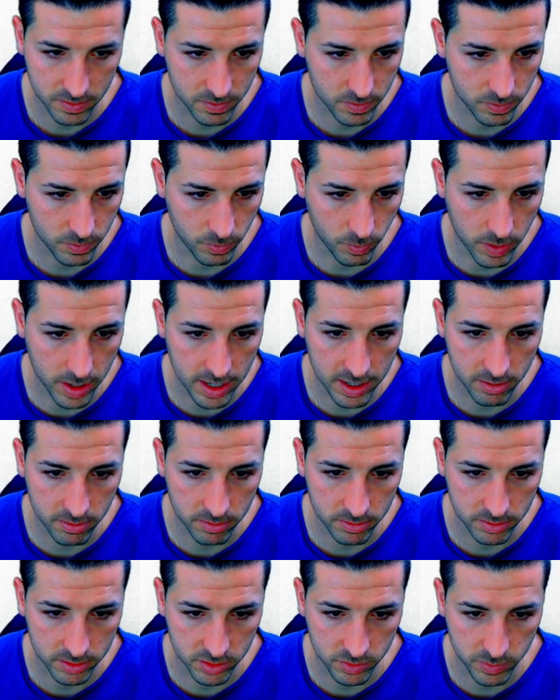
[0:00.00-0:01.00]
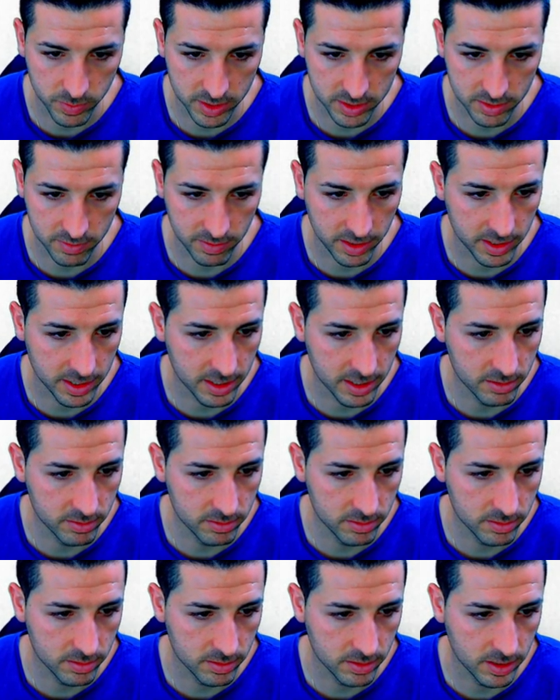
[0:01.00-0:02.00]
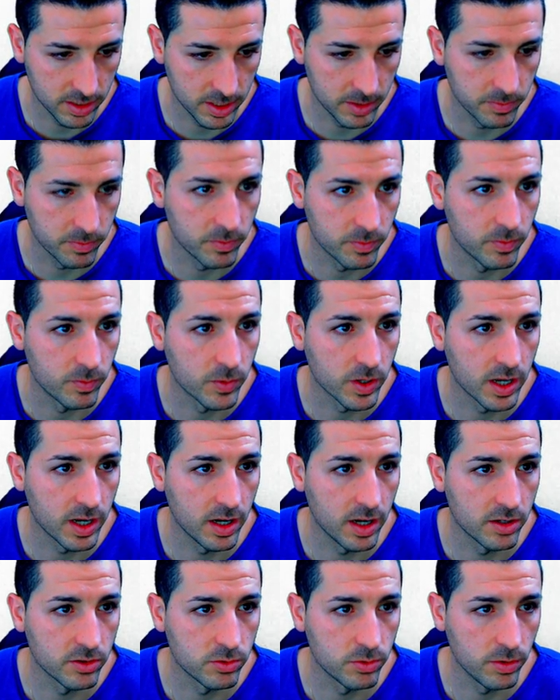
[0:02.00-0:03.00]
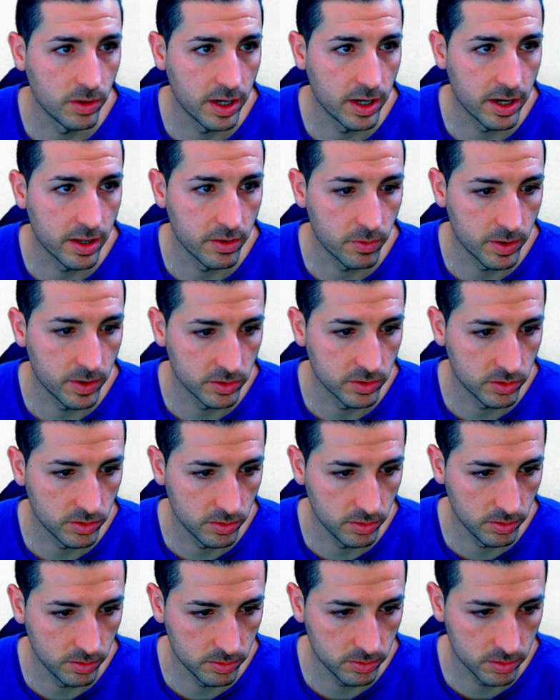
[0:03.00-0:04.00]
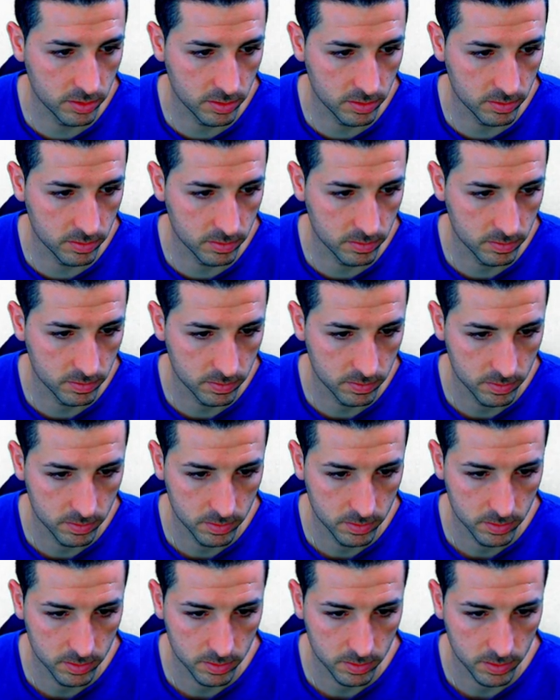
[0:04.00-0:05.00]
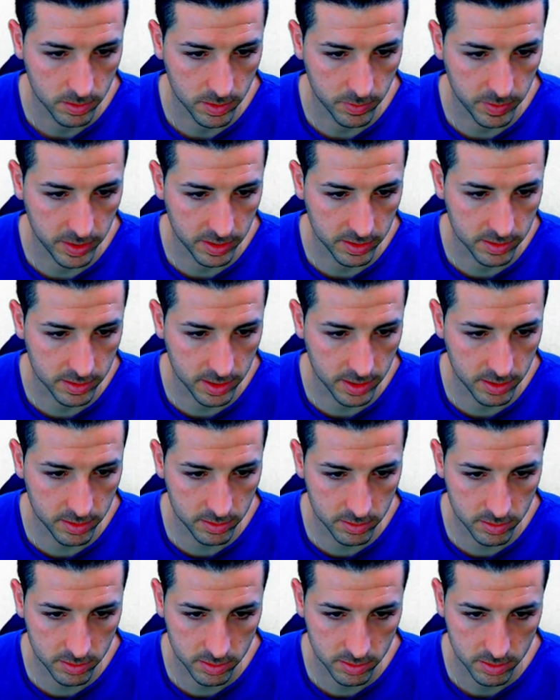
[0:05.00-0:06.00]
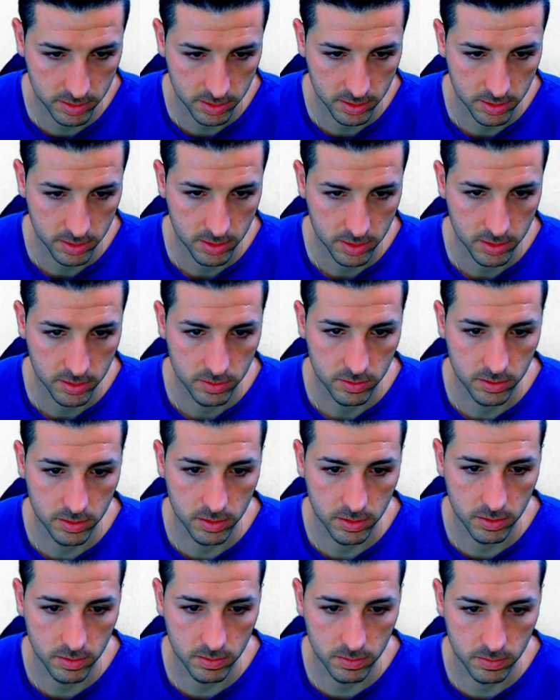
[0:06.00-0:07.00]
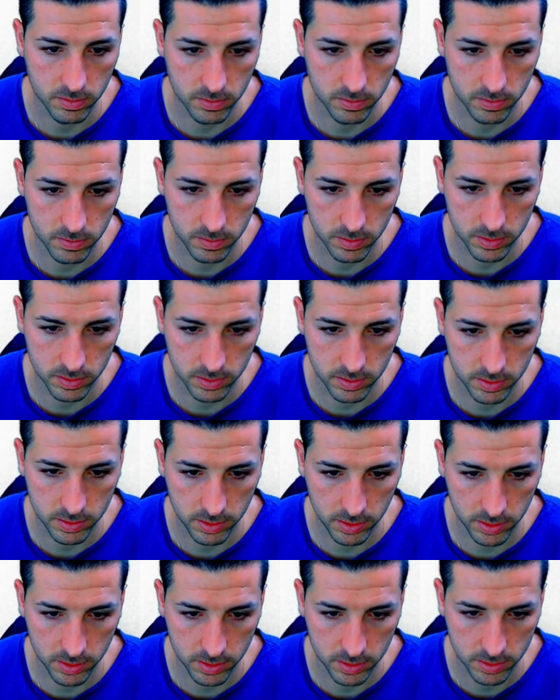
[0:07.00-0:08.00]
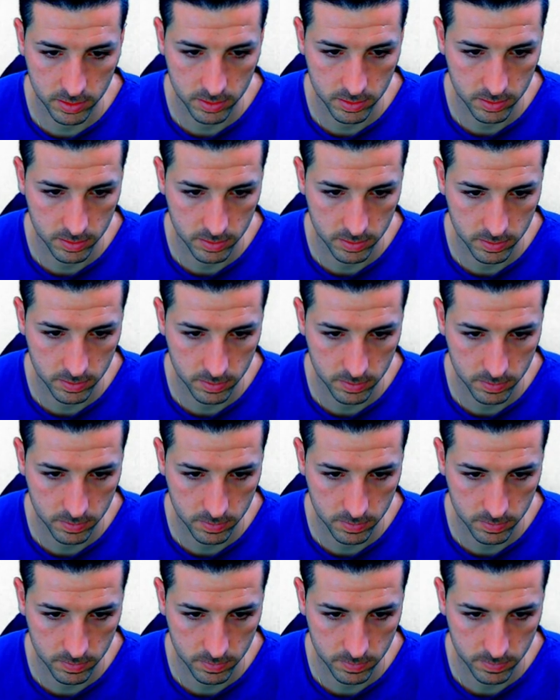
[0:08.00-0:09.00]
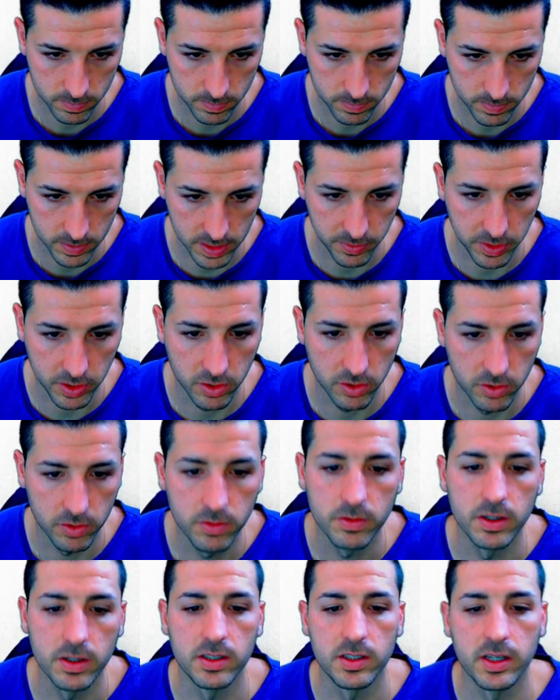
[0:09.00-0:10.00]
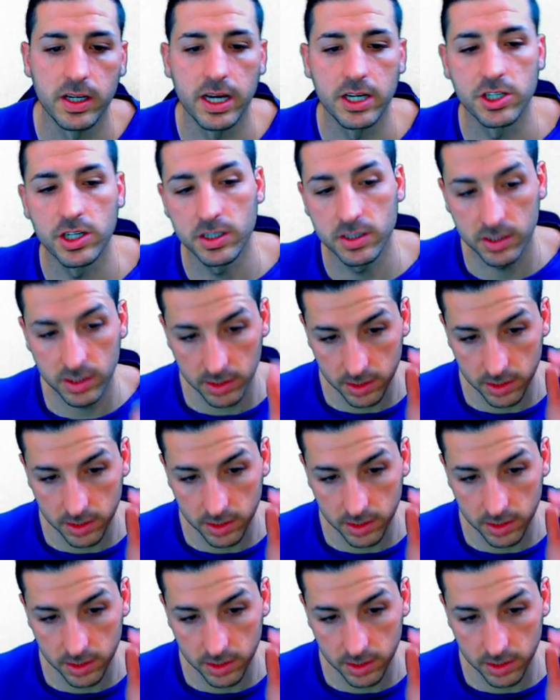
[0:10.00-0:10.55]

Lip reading: Wow, it's massively down. Okay, let's do the other ones too. So sense. So let's see. There we go. It readjusted